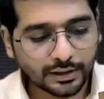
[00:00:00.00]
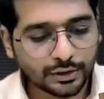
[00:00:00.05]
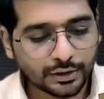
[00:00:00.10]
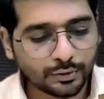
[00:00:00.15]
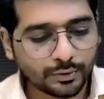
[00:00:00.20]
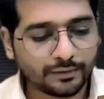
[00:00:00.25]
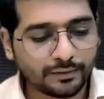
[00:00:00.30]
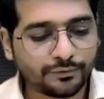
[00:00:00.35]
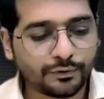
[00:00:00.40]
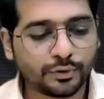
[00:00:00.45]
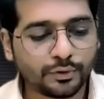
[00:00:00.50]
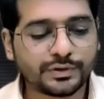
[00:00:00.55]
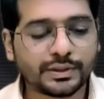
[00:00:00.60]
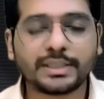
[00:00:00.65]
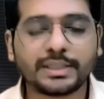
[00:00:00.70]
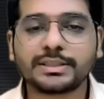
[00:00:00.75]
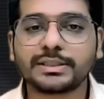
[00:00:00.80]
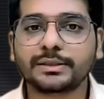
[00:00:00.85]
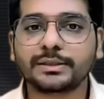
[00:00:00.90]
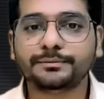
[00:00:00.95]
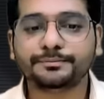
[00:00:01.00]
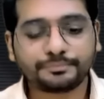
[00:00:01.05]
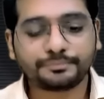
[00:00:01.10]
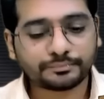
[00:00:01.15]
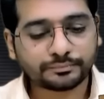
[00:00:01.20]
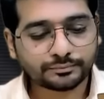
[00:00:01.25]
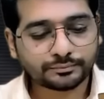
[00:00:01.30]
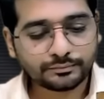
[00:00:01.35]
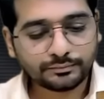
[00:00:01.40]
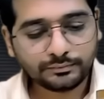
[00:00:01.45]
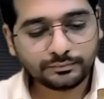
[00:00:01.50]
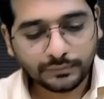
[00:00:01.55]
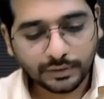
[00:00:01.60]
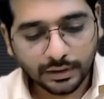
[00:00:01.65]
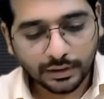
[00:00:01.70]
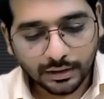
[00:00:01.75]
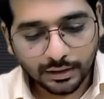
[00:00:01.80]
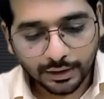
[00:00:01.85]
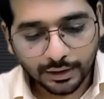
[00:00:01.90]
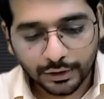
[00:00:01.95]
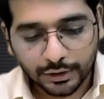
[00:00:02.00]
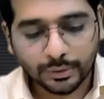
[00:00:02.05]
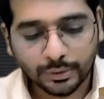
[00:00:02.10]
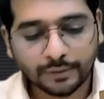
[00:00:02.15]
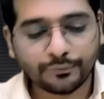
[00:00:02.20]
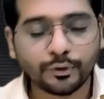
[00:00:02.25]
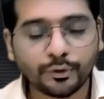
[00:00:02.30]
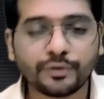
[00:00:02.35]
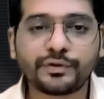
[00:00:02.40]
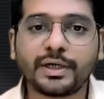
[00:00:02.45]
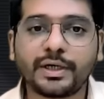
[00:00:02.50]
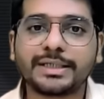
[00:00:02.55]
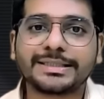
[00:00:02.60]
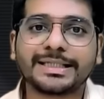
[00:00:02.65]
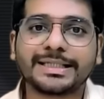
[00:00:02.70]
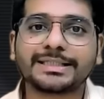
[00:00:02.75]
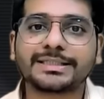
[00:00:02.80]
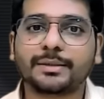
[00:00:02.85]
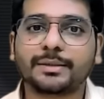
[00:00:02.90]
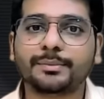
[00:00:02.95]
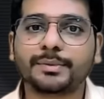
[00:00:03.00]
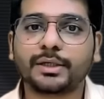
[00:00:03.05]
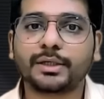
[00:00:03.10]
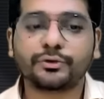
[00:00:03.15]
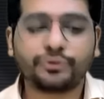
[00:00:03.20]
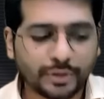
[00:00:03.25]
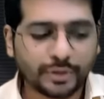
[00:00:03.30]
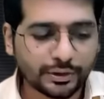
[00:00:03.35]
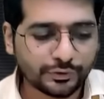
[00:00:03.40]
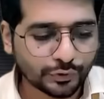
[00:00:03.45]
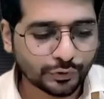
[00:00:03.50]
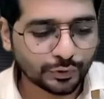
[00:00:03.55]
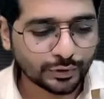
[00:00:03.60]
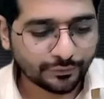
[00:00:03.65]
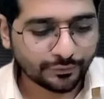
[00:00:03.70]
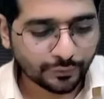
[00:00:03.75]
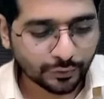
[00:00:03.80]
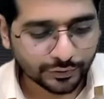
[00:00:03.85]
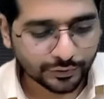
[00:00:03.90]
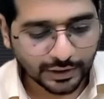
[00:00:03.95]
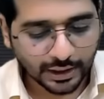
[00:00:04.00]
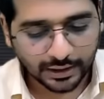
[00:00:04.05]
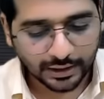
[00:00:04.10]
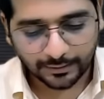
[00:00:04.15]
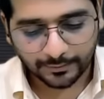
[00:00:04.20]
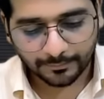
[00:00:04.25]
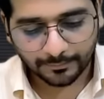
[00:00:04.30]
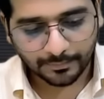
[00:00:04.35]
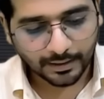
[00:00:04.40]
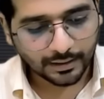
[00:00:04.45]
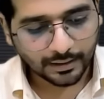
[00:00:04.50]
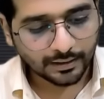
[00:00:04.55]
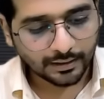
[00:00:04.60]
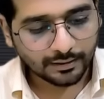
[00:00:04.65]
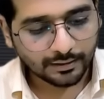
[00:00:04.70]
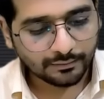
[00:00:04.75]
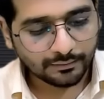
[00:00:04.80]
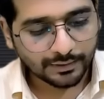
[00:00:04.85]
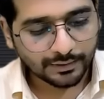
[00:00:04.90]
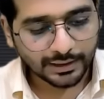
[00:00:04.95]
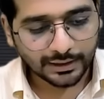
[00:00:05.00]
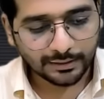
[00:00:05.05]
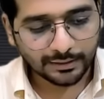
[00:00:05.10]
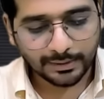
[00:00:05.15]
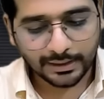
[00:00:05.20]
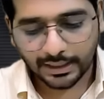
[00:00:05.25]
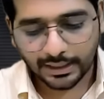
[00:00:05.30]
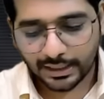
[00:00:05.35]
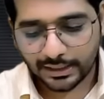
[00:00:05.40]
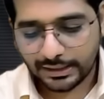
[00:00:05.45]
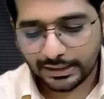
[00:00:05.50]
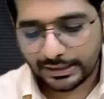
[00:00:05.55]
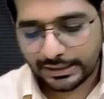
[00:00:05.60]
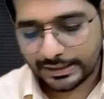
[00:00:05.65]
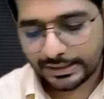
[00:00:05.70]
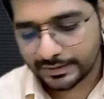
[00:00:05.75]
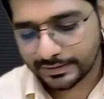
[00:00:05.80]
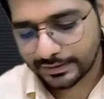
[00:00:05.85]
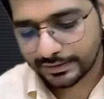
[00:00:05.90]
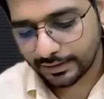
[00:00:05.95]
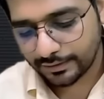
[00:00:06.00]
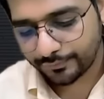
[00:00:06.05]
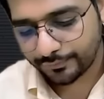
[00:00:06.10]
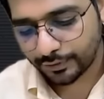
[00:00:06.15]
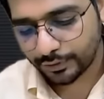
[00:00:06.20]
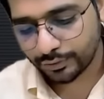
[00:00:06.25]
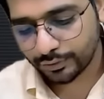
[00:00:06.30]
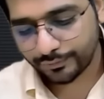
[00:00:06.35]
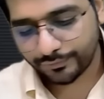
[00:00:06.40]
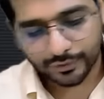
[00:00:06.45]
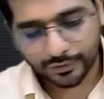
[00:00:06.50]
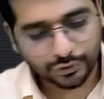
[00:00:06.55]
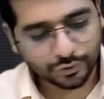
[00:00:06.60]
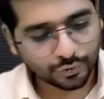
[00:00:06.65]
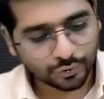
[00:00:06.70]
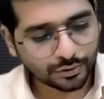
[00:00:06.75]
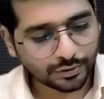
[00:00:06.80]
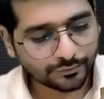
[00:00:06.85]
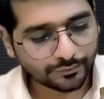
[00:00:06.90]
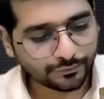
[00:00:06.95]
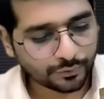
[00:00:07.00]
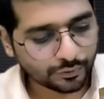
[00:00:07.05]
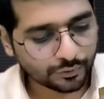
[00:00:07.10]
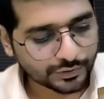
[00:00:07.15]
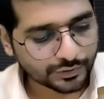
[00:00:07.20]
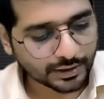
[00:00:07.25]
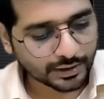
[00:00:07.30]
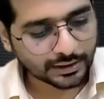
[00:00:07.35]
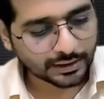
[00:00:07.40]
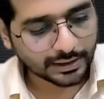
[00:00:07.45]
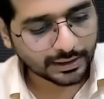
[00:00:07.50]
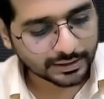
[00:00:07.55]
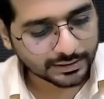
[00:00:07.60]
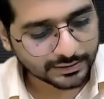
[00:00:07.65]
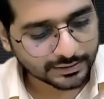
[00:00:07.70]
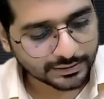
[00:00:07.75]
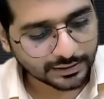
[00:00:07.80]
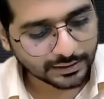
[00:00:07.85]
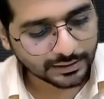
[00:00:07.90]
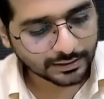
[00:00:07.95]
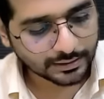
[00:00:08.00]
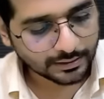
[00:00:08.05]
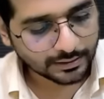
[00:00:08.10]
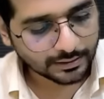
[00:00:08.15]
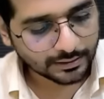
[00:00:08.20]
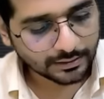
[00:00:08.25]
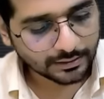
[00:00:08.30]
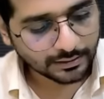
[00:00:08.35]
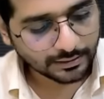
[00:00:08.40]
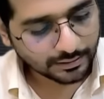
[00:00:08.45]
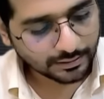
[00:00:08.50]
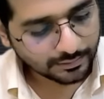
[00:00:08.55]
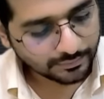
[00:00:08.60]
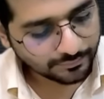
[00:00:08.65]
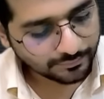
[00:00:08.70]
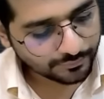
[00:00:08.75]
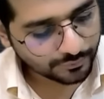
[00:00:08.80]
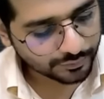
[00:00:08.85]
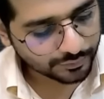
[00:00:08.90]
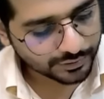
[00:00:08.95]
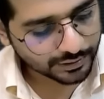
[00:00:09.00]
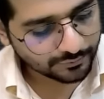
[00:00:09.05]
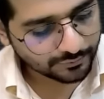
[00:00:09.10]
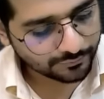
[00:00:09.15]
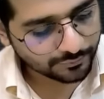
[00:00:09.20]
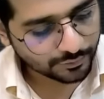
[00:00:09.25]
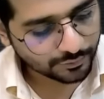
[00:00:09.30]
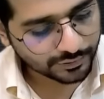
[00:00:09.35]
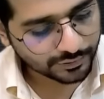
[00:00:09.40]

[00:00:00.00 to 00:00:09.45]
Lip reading: renewal flowchart say? Renewal flowchart says something. Should I show you the flowchart? Will it be any easier for you if I show you the flowchart? Let us see. Flowchart.